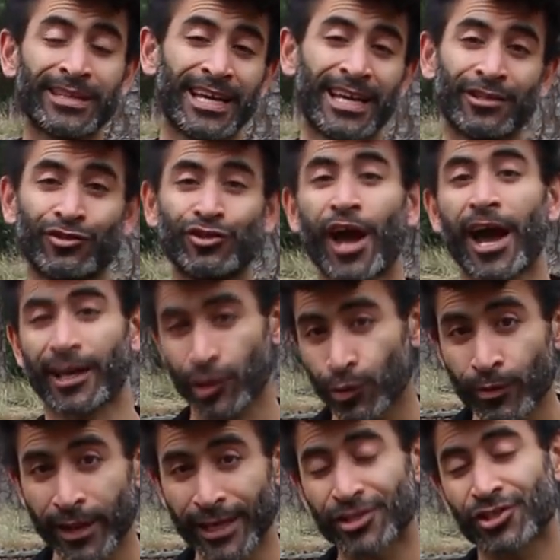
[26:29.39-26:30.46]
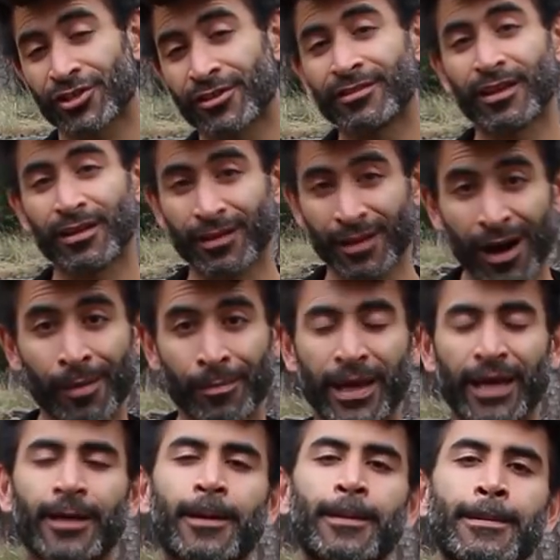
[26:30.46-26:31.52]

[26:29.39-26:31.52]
the ejaculation, the coming.